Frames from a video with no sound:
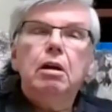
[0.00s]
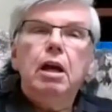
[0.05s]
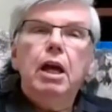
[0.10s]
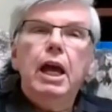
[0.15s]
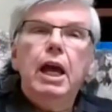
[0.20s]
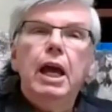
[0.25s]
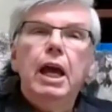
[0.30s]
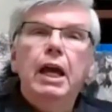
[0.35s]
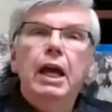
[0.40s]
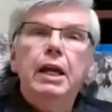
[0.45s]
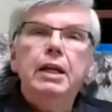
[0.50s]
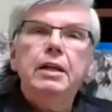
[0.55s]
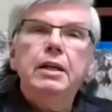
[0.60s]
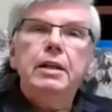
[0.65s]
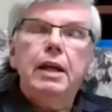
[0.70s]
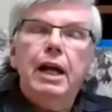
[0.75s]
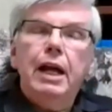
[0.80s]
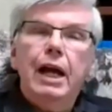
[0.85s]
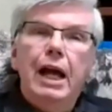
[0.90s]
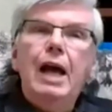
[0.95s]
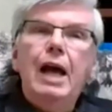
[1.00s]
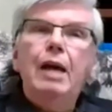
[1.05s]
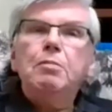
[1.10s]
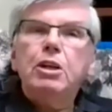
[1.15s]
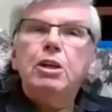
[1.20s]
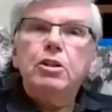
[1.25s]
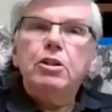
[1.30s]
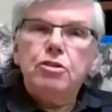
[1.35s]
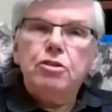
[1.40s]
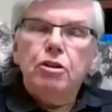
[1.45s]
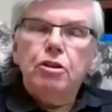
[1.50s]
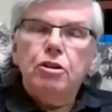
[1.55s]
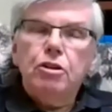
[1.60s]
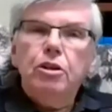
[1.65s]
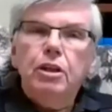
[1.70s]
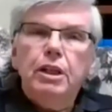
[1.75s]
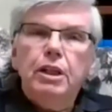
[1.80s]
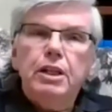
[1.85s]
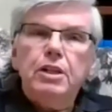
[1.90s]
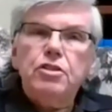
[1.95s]
And I'm
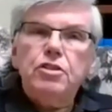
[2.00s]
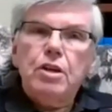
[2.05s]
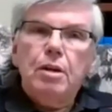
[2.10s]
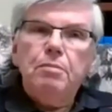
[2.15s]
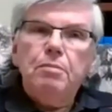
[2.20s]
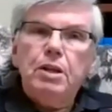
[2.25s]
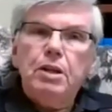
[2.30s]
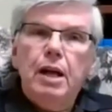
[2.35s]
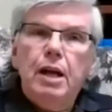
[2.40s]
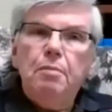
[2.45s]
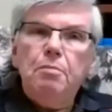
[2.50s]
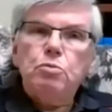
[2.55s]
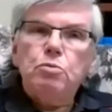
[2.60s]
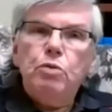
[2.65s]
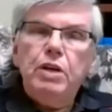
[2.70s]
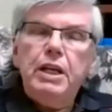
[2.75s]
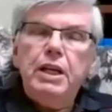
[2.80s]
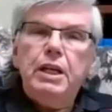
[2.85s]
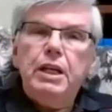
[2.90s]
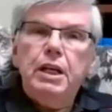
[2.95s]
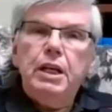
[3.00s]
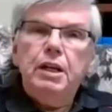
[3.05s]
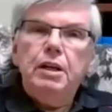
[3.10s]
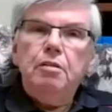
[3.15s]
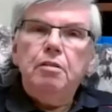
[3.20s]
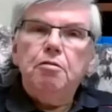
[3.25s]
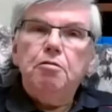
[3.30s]
concerned that sometimes we can